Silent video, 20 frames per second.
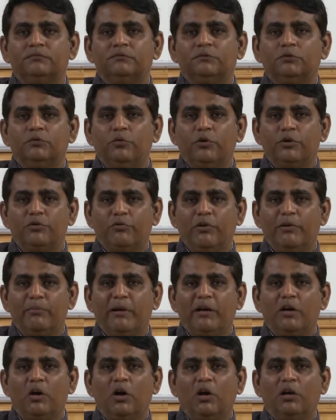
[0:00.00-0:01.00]
which we may
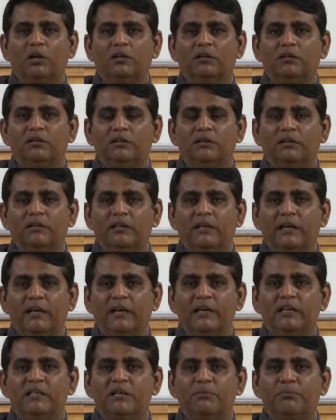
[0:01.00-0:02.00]
call
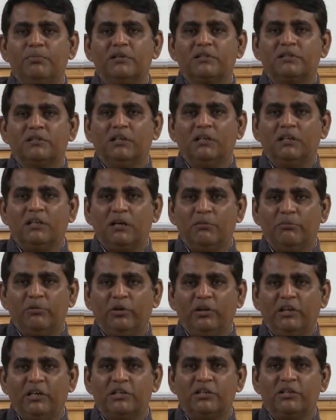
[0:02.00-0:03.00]
interpersonal
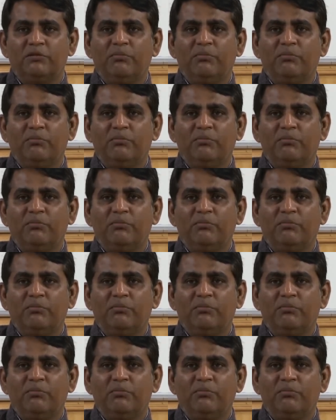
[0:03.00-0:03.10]
communication